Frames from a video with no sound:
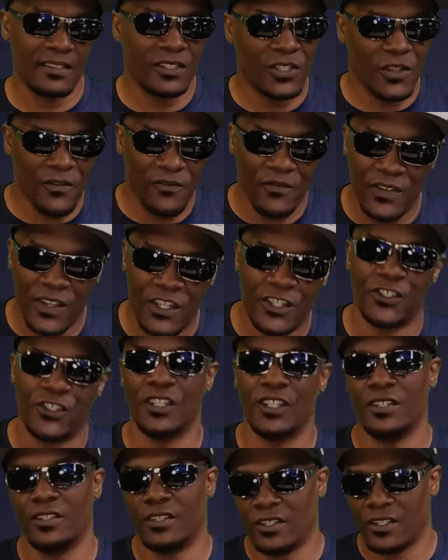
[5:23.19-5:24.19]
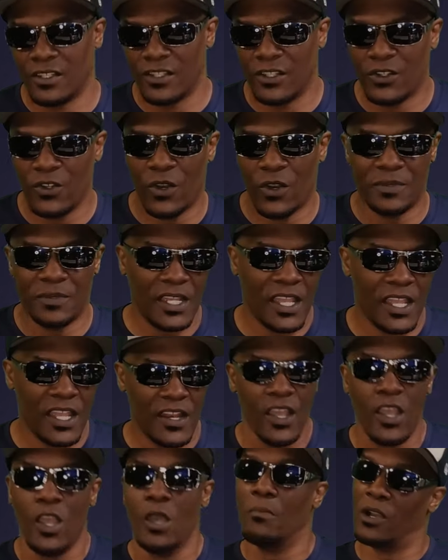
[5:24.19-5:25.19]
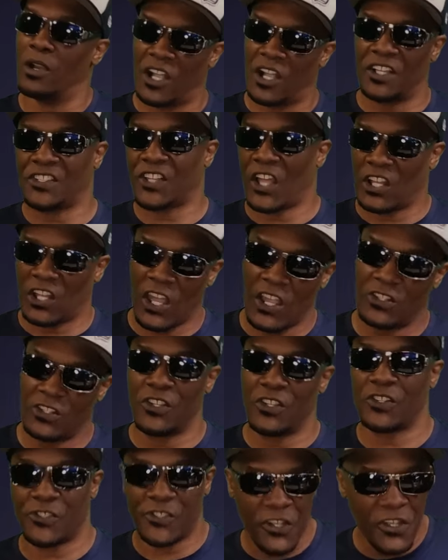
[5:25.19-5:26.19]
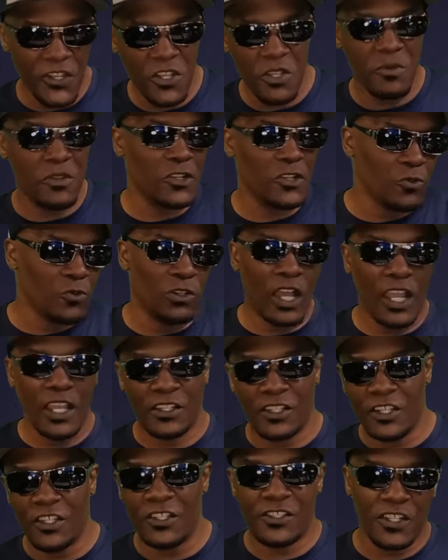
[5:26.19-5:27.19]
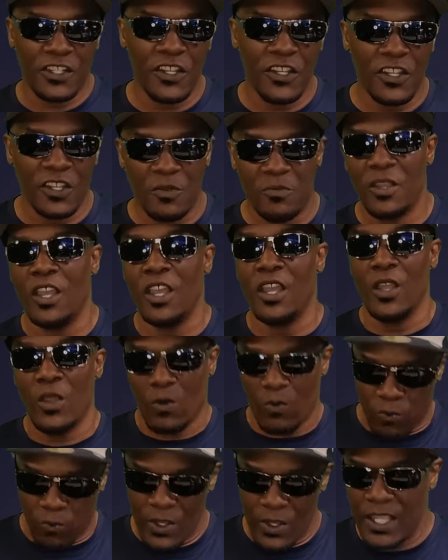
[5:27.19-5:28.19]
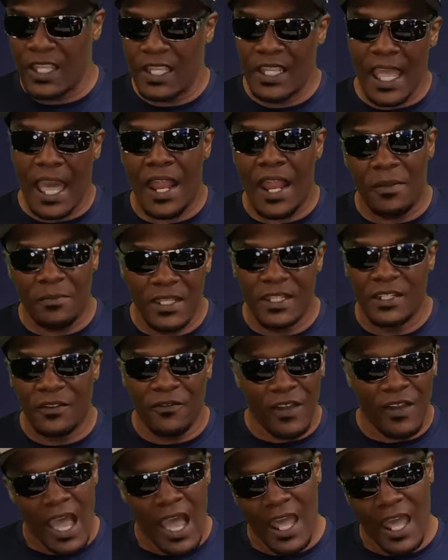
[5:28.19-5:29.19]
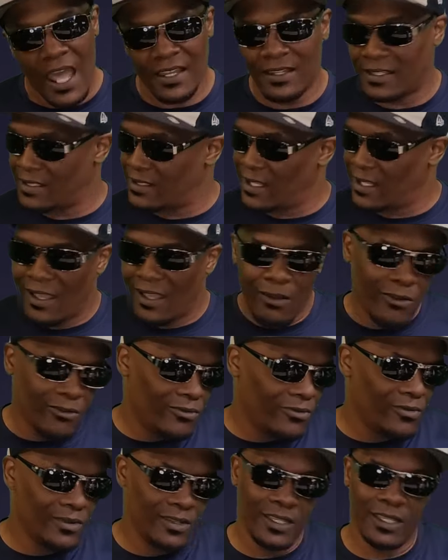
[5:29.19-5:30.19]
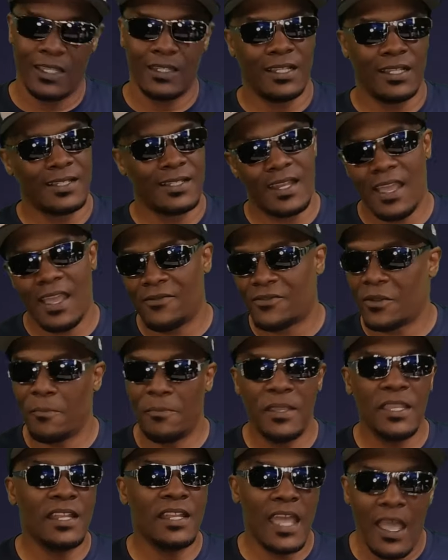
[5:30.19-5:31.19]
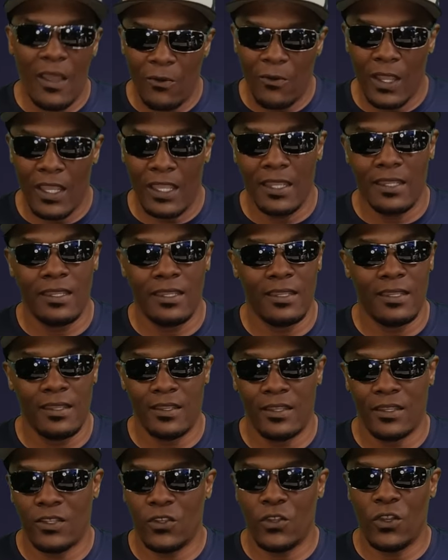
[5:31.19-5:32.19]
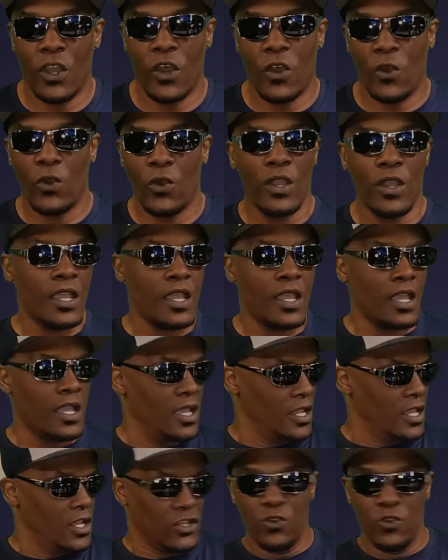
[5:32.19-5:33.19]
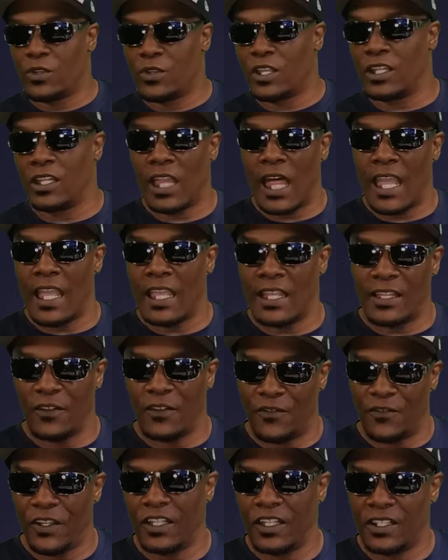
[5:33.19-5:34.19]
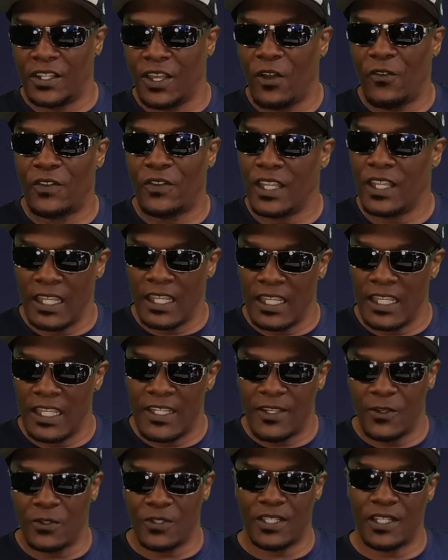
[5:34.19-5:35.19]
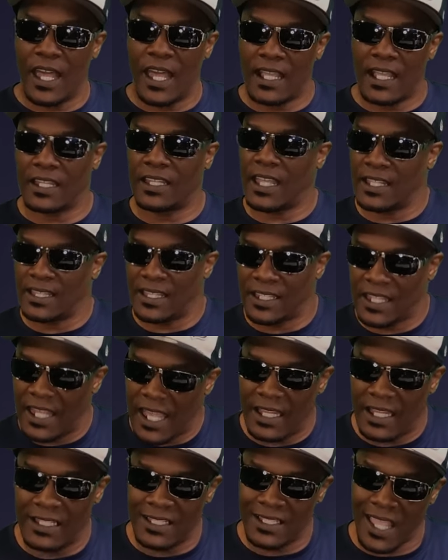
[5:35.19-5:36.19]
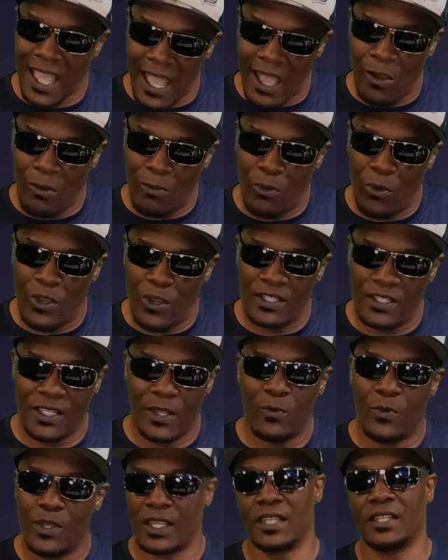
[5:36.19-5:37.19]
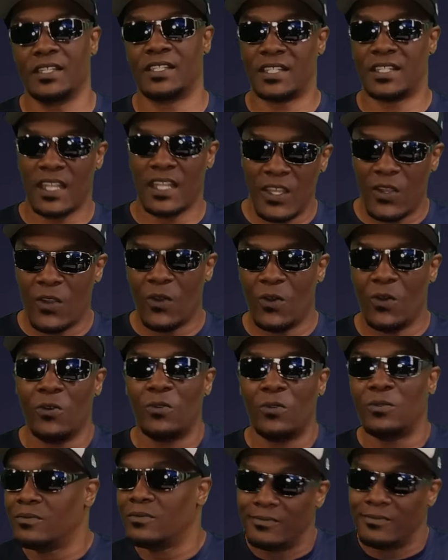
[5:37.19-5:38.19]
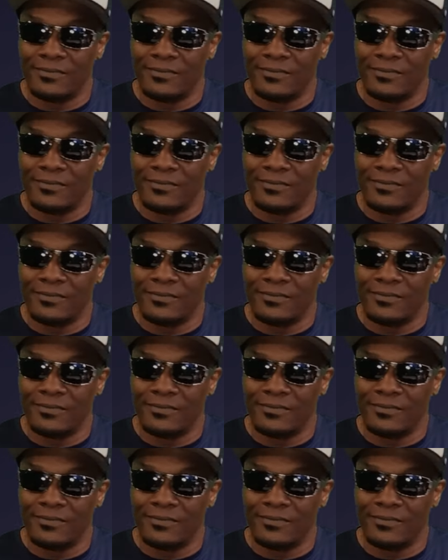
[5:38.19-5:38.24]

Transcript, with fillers: division. You know what I'm saying? Because I like this team and you like this team, we got to be divided. No, it doesn't have to be that way. You know, you can like the Philadelphia Eagles and I can like the Dallas Cowboys and we can still